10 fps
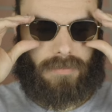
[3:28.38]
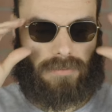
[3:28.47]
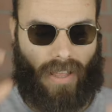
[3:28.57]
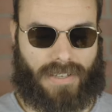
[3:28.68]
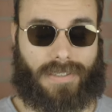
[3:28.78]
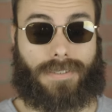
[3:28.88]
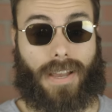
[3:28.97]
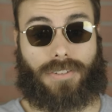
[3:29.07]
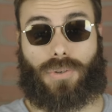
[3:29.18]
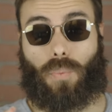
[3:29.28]
them flexing. There's
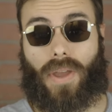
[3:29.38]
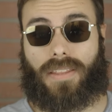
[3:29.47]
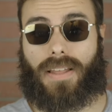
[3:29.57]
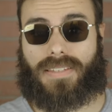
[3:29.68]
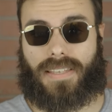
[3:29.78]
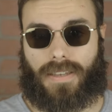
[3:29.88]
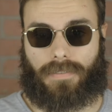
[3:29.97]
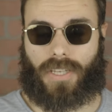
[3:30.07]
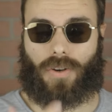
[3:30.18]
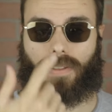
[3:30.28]
actually way less
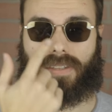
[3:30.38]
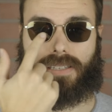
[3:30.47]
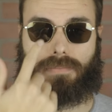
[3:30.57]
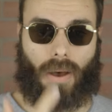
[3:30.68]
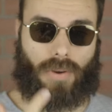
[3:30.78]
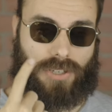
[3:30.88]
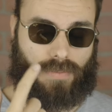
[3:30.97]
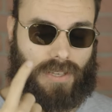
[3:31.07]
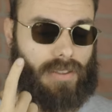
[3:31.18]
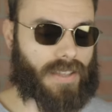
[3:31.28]
give here on these Maui Jim
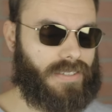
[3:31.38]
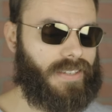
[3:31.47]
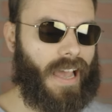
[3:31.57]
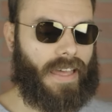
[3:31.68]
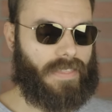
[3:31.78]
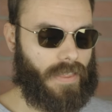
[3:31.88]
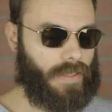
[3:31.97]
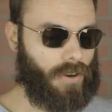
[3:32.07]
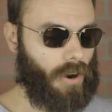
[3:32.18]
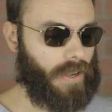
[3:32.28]
sunglasses than
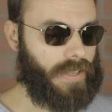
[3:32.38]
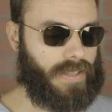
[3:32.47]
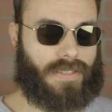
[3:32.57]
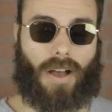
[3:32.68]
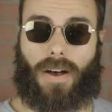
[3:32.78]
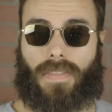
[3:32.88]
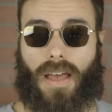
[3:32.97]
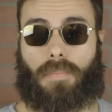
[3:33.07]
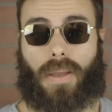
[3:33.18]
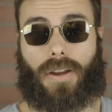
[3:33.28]
there is on
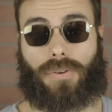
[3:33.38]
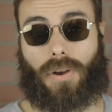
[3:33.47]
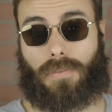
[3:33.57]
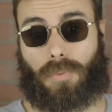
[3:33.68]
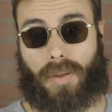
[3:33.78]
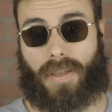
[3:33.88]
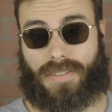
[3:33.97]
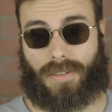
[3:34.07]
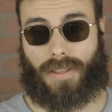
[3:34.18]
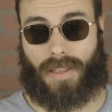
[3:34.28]
that pair of Ray-Ban
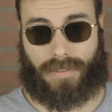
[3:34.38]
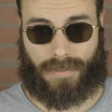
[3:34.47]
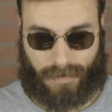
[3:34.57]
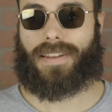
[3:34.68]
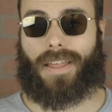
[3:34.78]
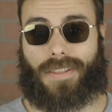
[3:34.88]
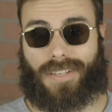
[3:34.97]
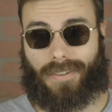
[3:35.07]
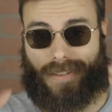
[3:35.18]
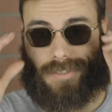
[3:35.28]
sunglasses. Now these
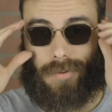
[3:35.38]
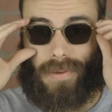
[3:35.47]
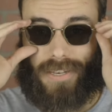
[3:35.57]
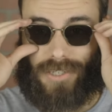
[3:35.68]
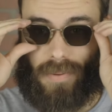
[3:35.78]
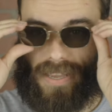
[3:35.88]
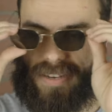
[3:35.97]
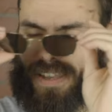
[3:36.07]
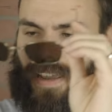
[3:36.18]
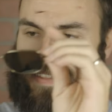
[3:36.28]
sunglasses are made in
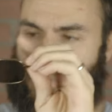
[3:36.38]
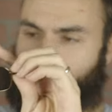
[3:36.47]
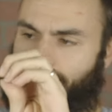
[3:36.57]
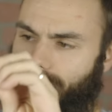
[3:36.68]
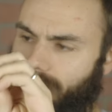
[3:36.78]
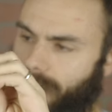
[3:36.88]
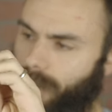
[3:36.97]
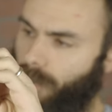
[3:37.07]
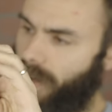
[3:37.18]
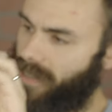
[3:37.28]
Japan. They say here in the
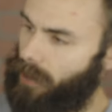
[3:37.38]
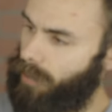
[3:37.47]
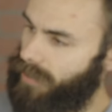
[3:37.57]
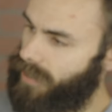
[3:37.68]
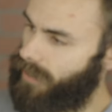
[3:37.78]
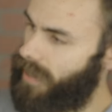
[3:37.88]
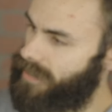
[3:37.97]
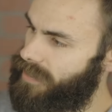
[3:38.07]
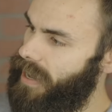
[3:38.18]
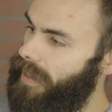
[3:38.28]
inner right temple of
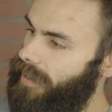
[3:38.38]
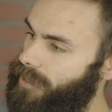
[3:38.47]
sunglasses, they